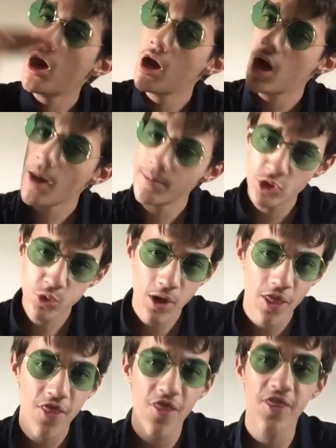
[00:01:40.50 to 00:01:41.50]
up to
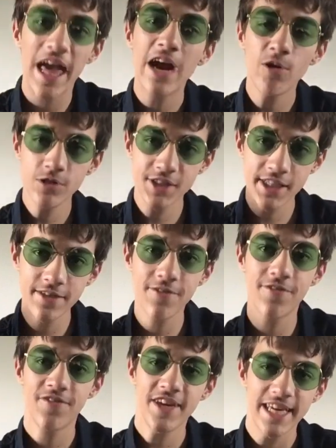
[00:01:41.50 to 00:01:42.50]
1,000
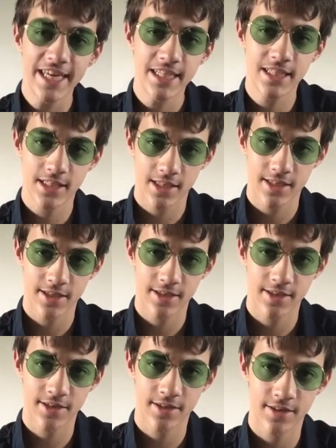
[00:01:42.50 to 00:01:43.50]
feet.
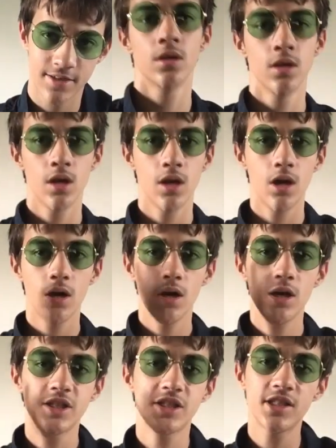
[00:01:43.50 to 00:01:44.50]

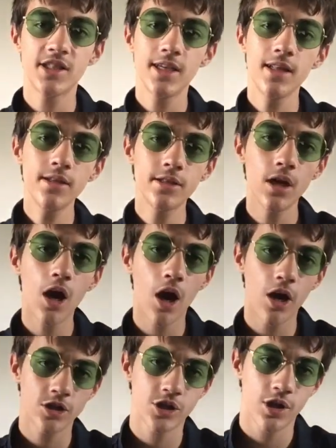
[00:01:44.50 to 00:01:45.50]
A skilled
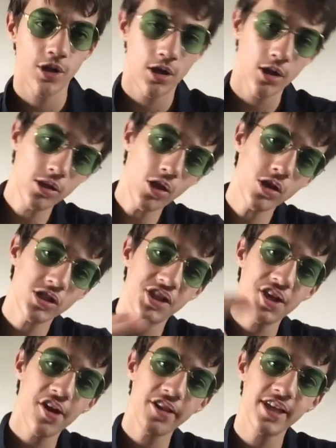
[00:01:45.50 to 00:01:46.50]
archer could launch
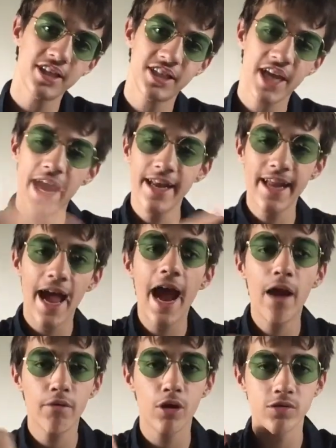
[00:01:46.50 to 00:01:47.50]
nearly 10
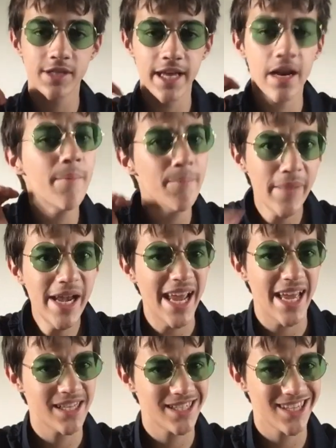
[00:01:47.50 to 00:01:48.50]
arrows in a
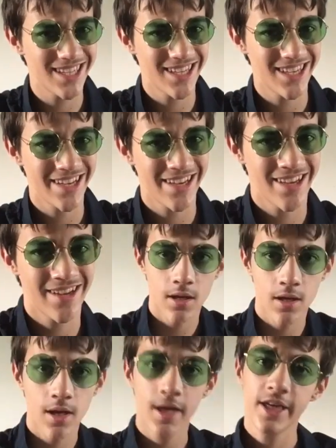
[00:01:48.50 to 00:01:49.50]
minute.
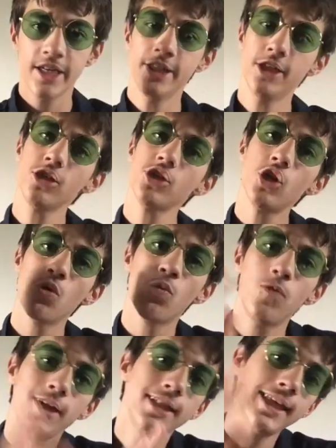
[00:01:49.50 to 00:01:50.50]
Here's a
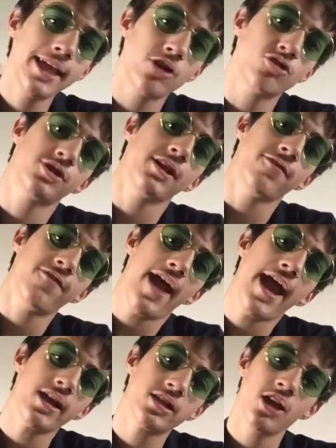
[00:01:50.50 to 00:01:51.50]
really interesting
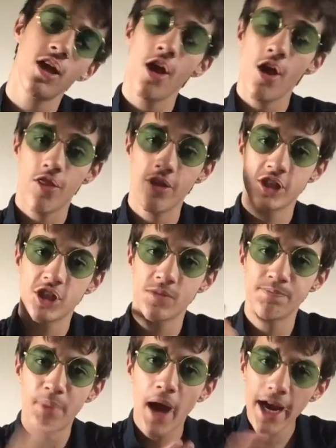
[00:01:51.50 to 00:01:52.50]
fact. The
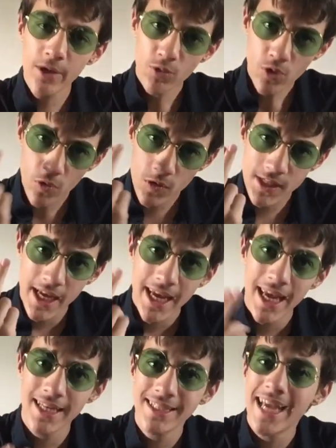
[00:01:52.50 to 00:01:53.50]
spirals
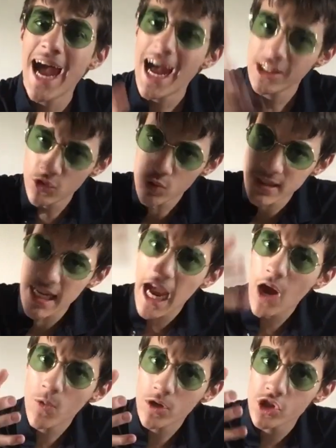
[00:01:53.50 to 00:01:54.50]
in castle
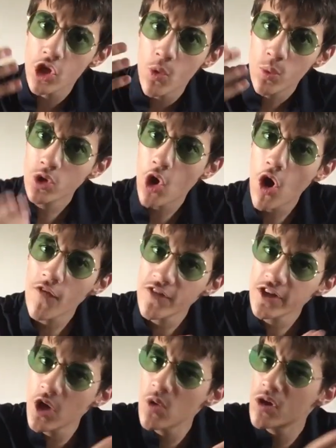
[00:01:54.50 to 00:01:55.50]
towers would often
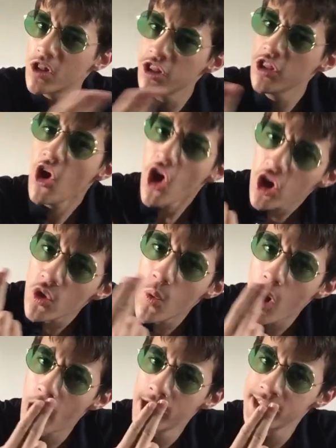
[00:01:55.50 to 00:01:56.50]
go
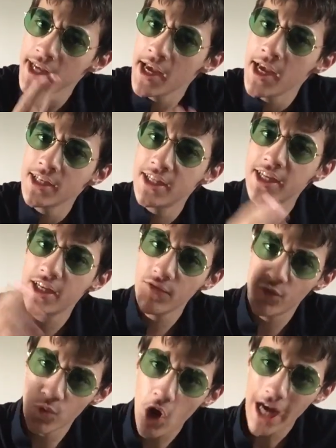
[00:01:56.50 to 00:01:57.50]
clockwise to
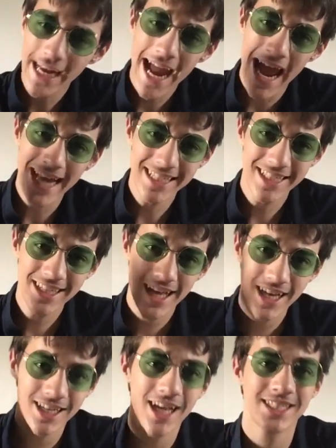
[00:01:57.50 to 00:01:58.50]
give right-handed
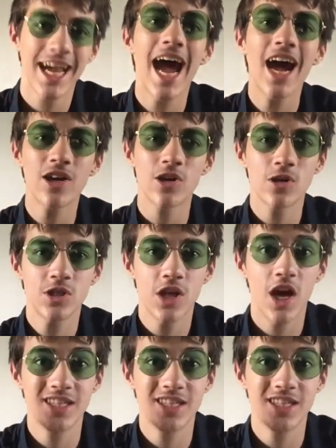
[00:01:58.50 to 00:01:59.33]
attackers a